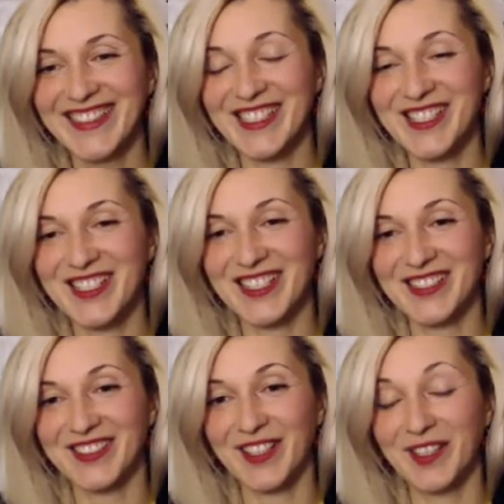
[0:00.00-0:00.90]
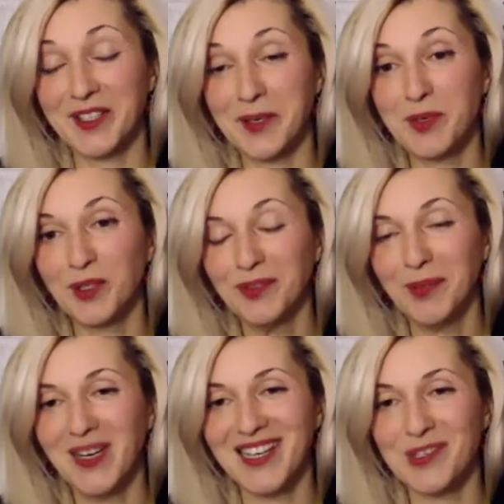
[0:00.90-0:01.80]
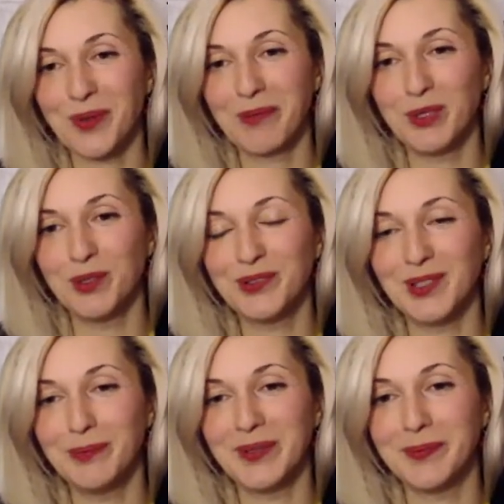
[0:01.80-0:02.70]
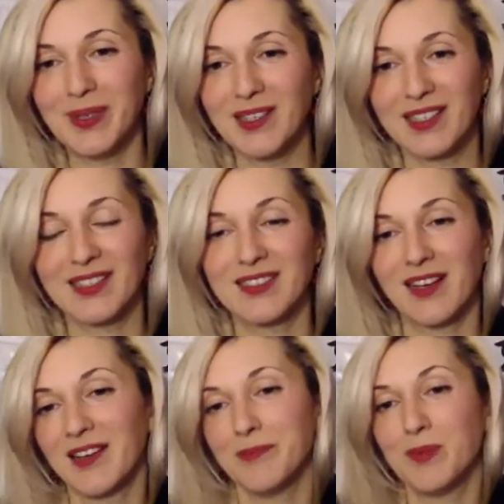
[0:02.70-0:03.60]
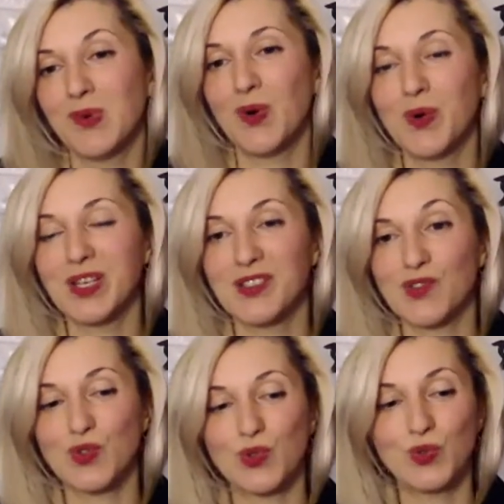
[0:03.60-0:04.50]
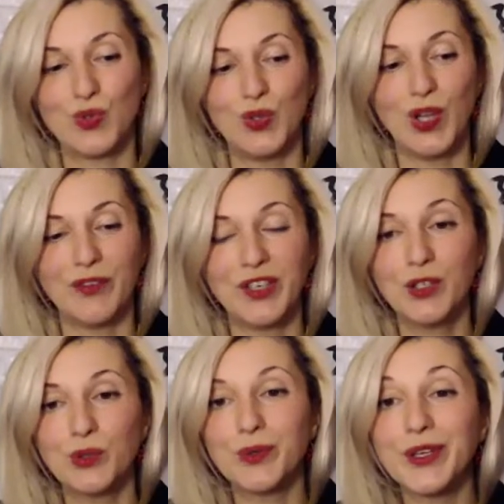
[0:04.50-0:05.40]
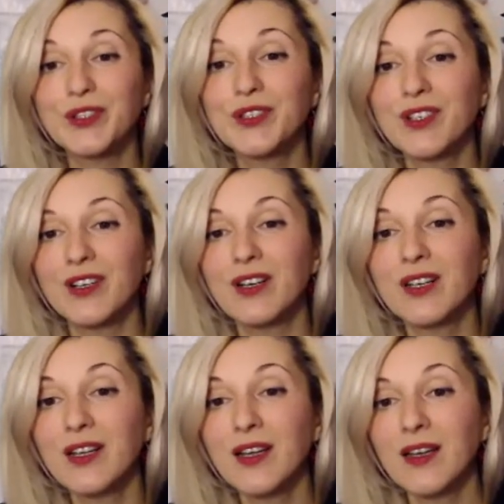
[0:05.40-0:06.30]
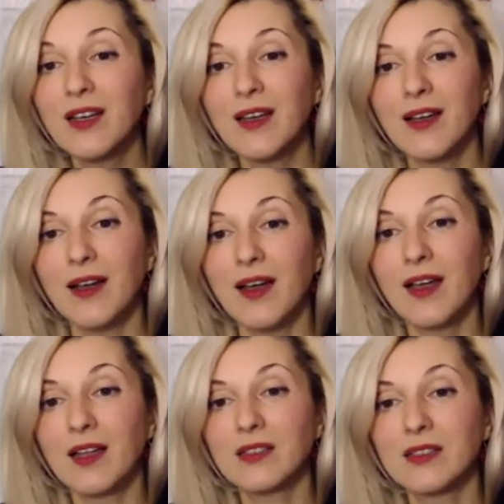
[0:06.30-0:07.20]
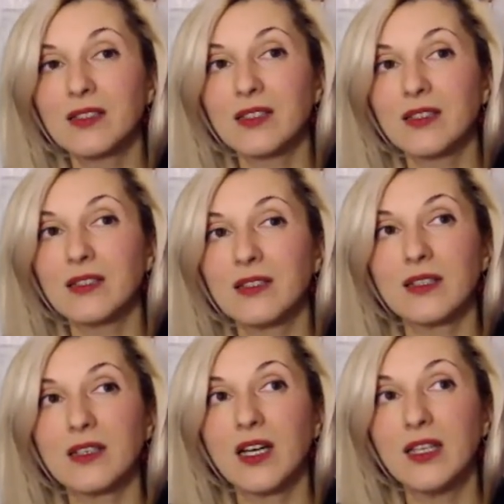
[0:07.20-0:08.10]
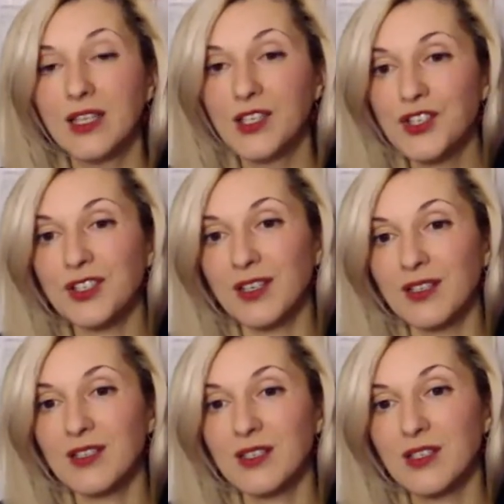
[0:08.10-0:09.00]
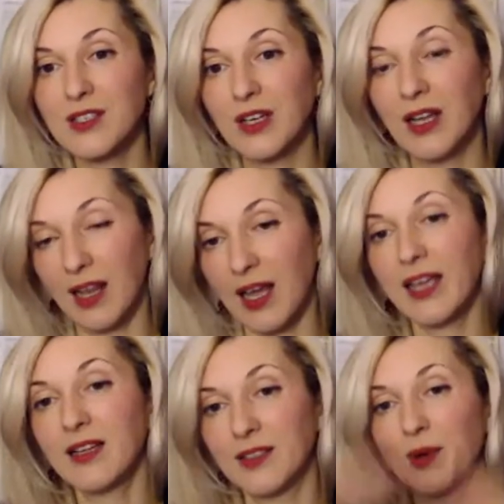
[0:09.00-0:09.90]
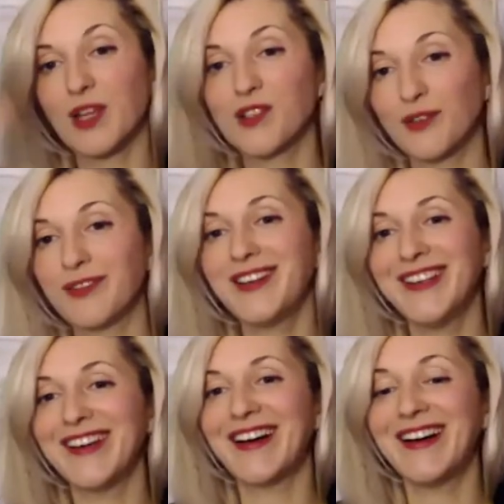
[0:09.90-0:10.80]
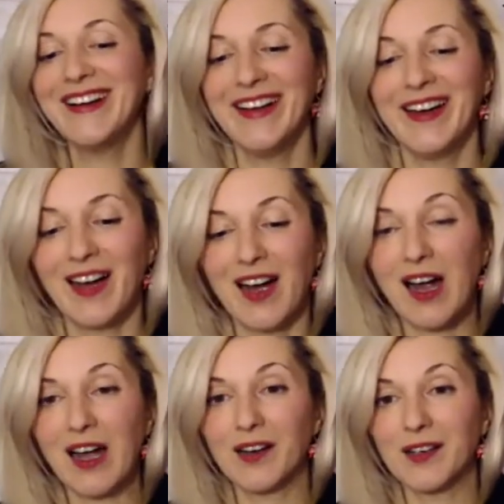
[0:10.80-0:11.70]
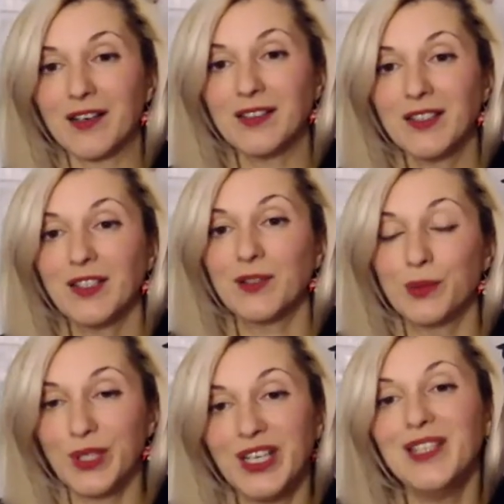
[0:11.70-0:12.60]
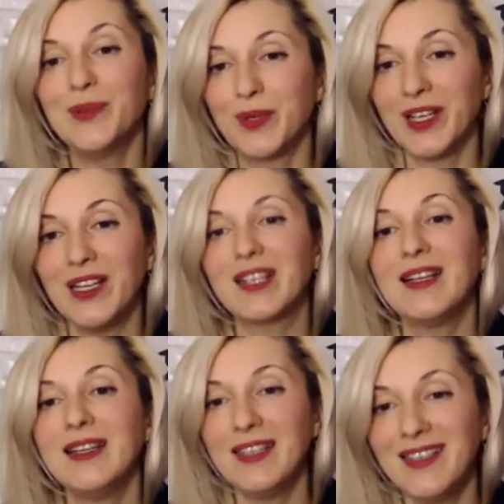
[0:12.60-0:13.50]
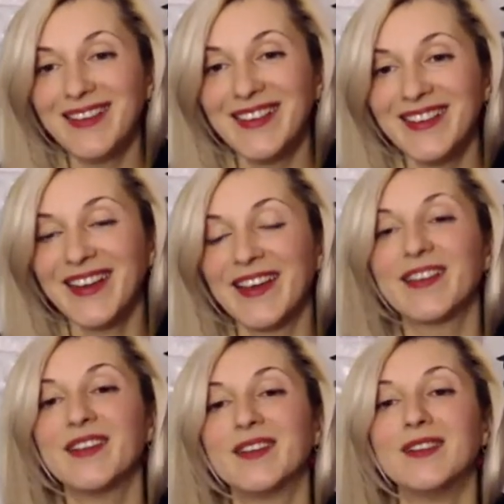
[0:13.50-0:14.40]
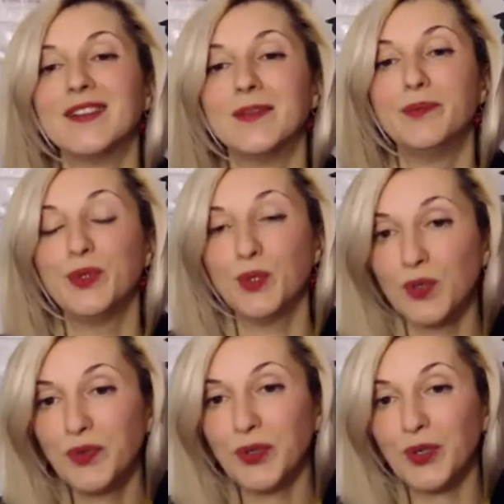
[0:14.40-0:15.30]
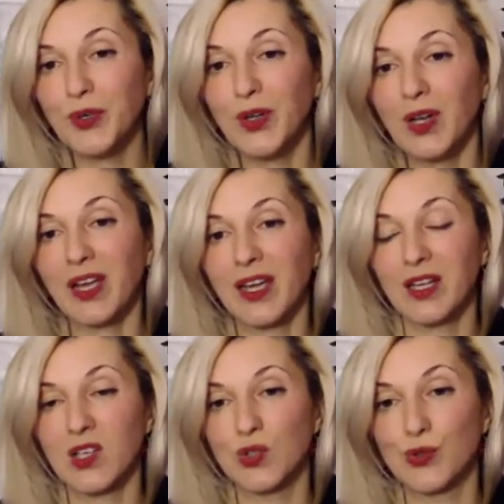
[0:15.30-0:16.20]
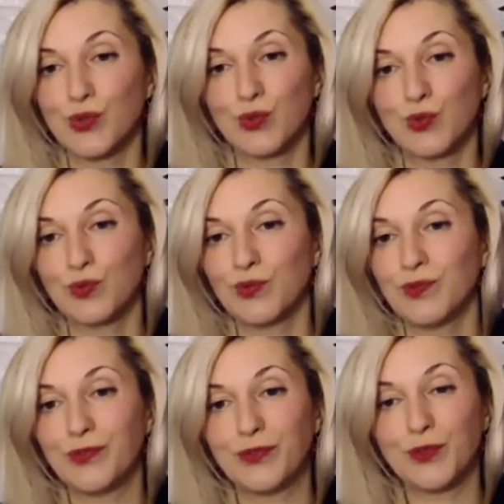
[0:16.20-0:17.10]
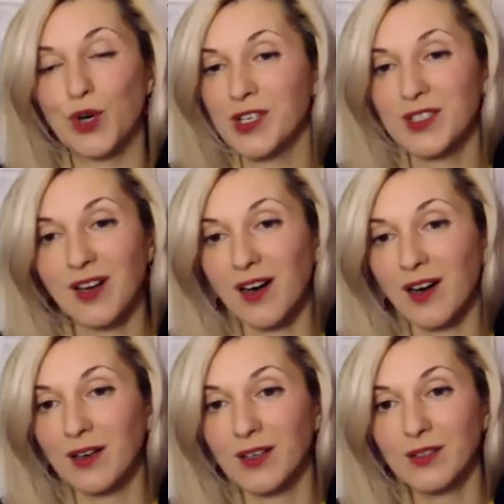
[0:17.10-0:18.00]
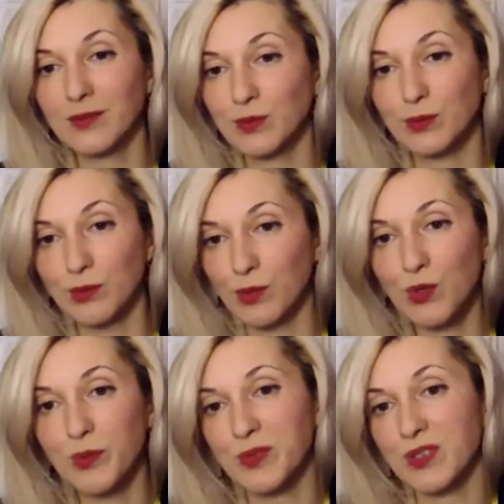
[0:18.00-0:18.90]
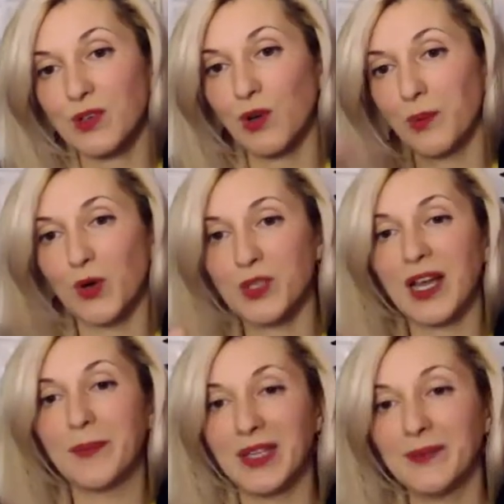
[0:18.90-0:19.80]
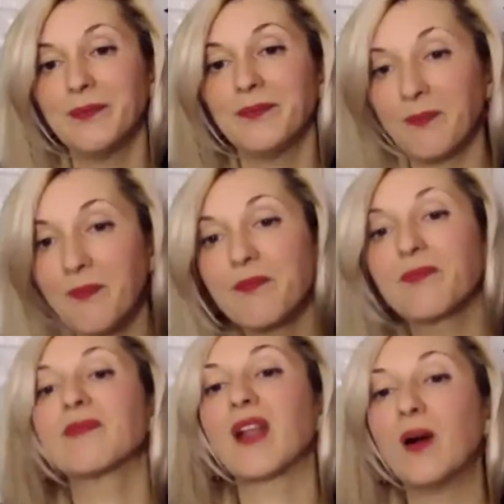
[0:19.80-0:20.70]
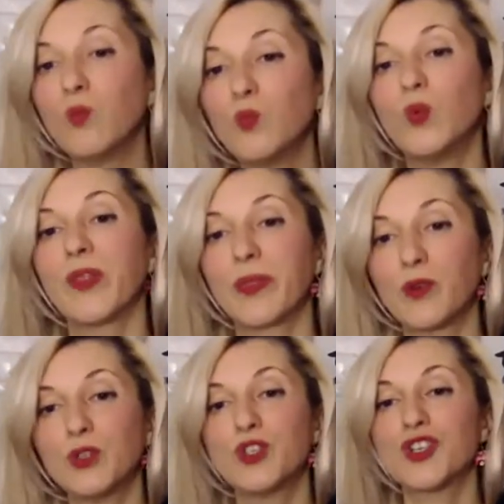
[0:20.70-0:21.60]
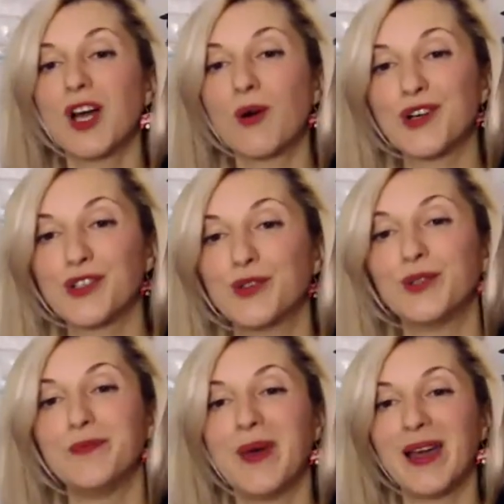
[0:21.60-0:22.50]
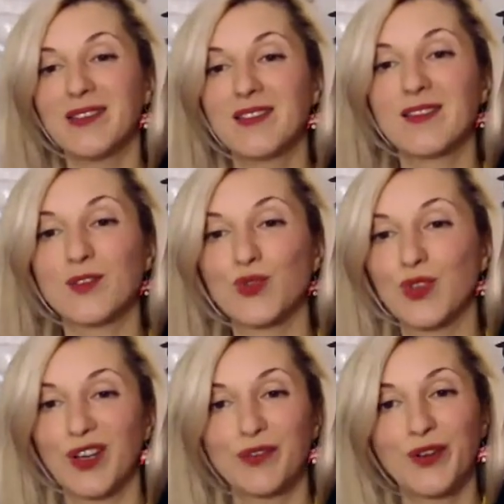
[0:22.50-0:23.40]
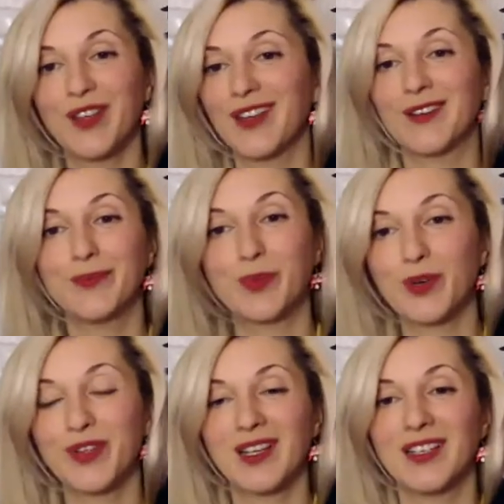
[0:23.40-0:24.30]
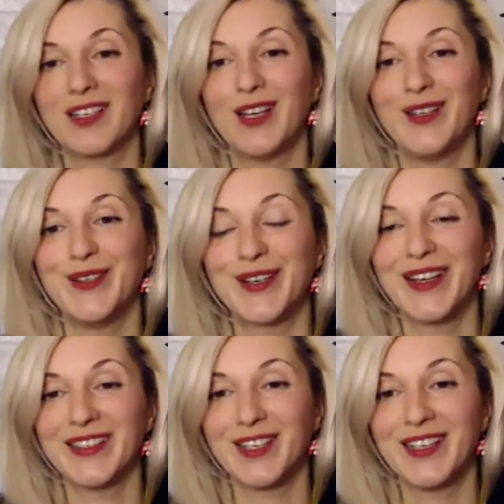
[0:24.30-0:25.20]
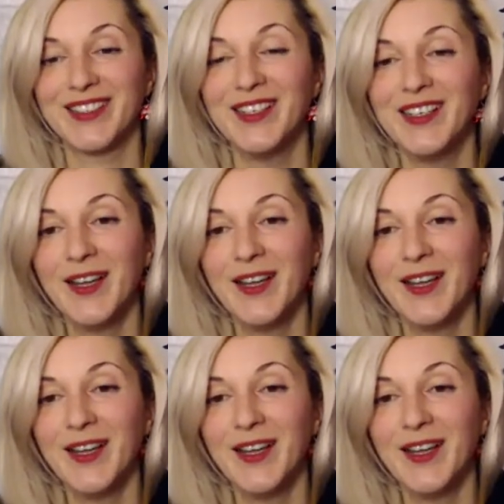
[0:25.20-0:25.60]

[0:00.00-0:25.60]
It's just a beautiful place with beautiful people that I'm always loving to return. And the conditions, unlike the rest of India, are really, really clean and beautiful, and 4-star rooms almost. I mean, with good showers, good beds, everything perfectly clear and clean.